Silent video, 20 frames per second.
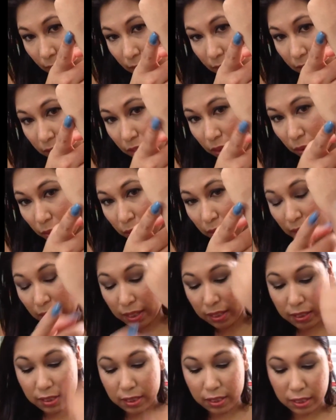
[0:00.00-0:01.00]
So
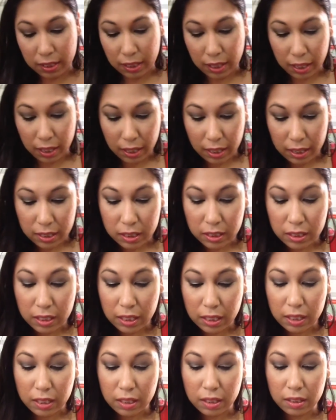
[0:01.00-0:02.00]
that is it there. It's
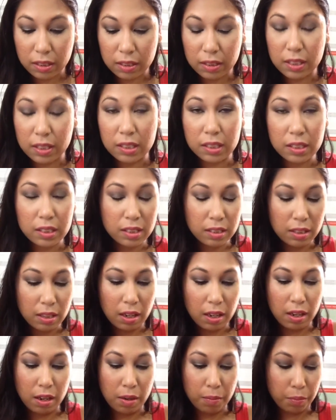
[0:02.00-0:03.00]
this
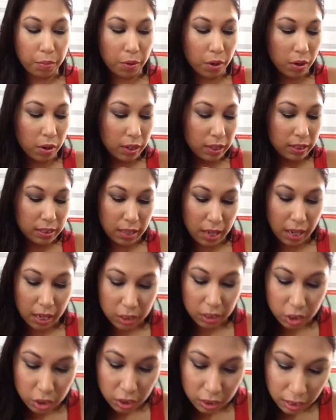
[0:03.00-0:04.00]
brown is
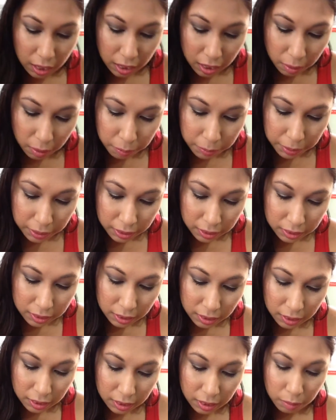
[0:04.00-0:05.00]
actually, and I'll build it
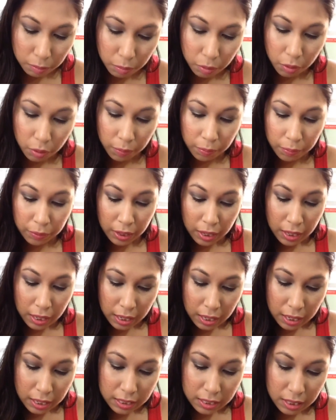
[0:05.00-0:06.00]
a little more,
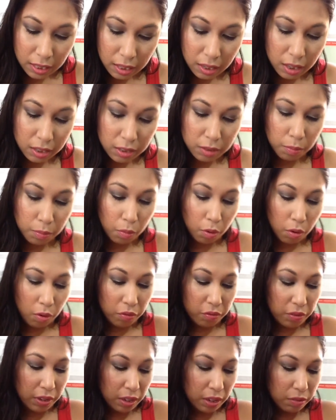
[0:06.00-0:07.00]
is a lot more
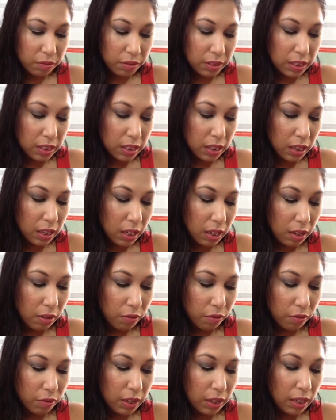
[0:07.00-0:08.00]
velvety in
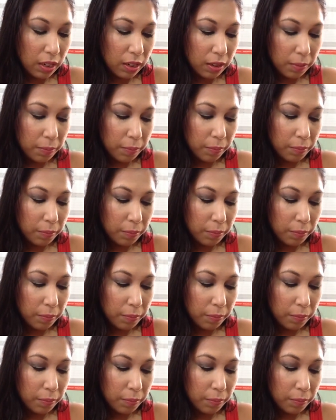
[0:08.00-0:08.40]
feel